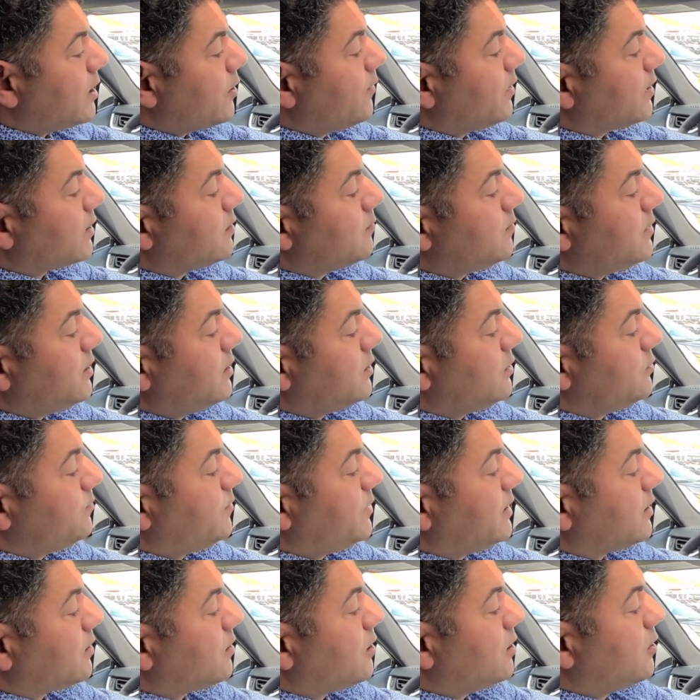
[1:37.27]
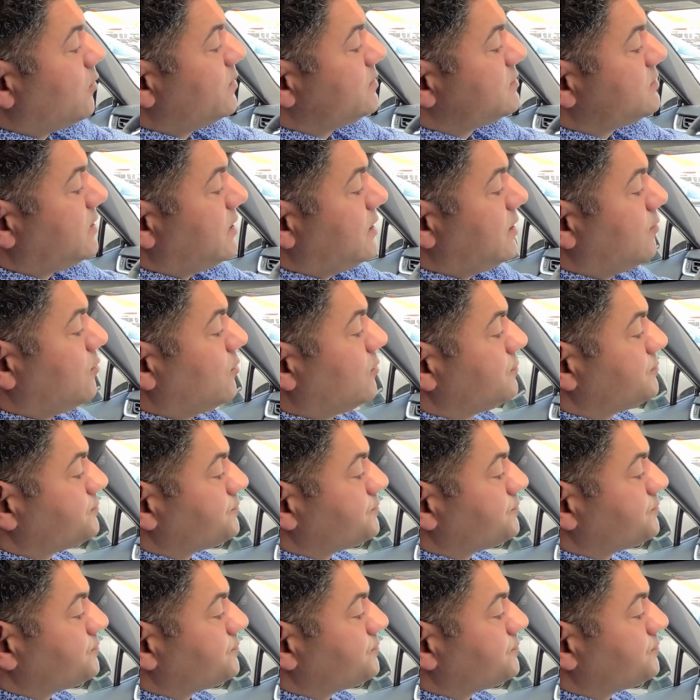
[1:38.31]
I recommend that you pick always enable.